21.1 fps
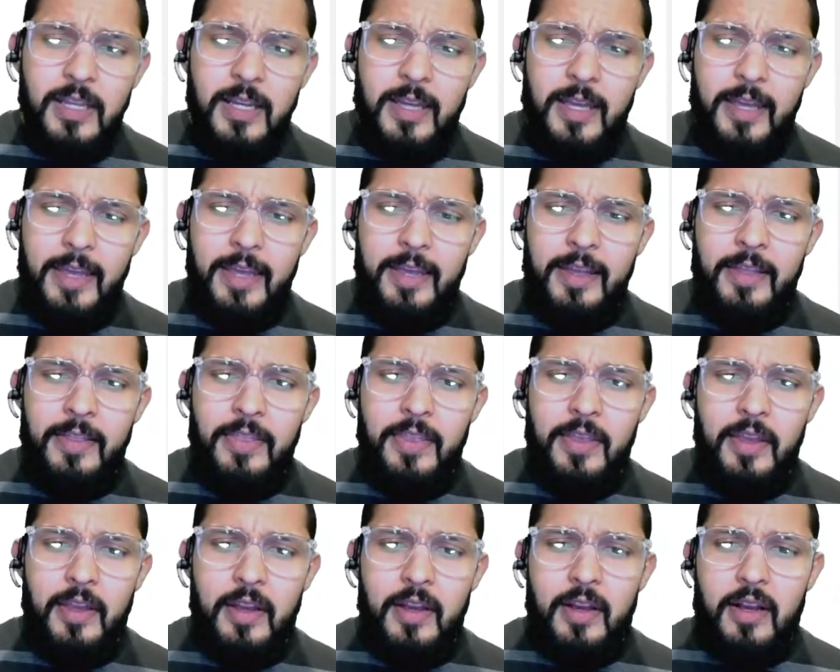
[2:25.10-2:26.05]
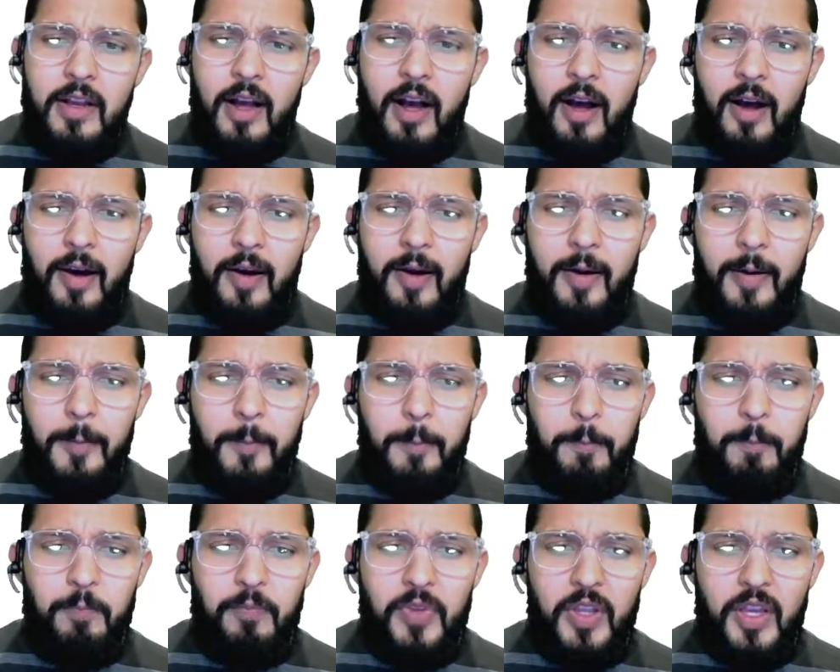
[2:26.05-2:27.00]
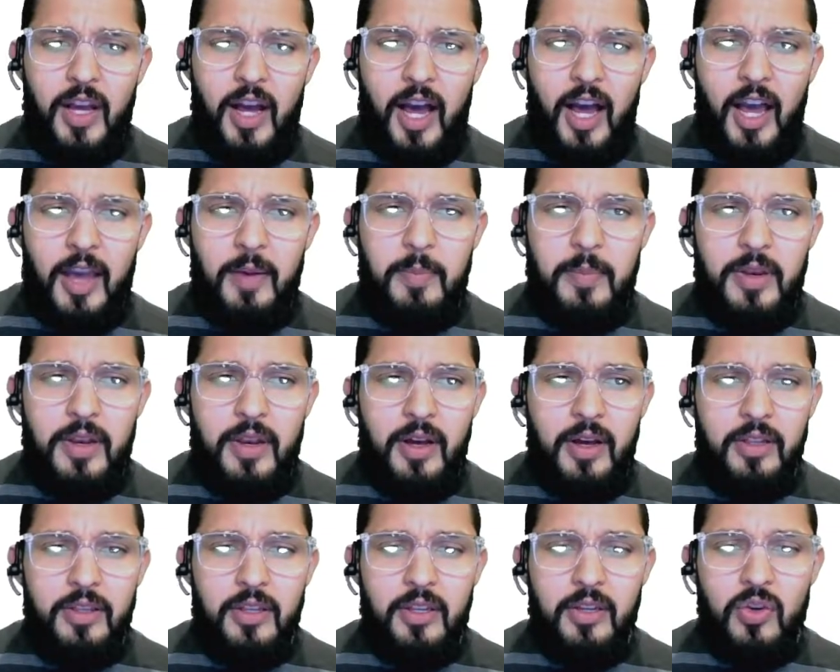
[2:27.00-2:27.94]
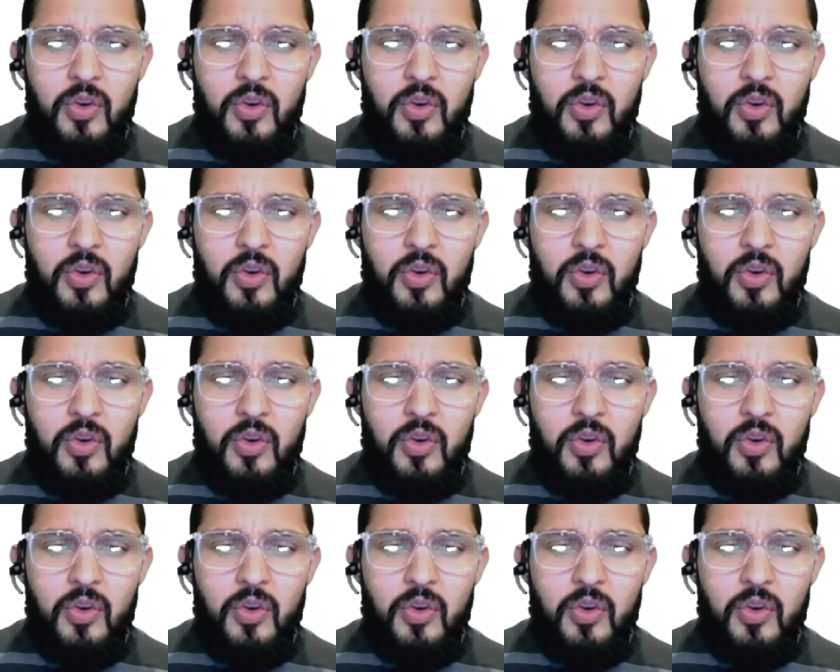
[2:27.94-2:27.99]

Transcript: And um, I'm not